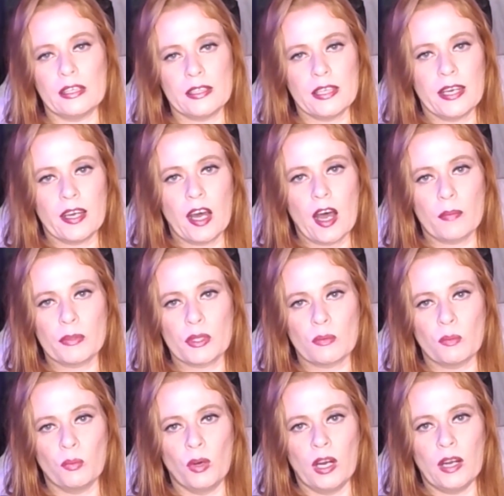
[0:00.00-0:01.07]
to take
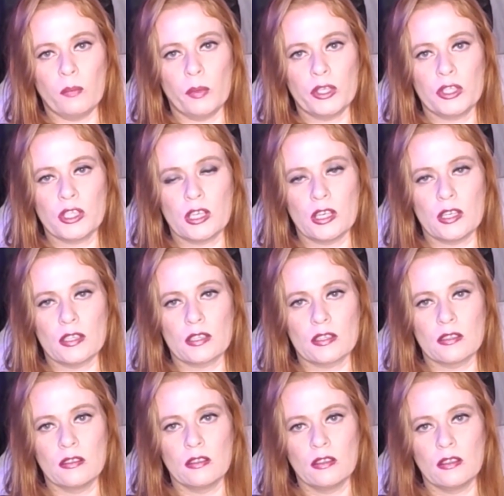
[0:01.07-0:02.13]
option one, which is,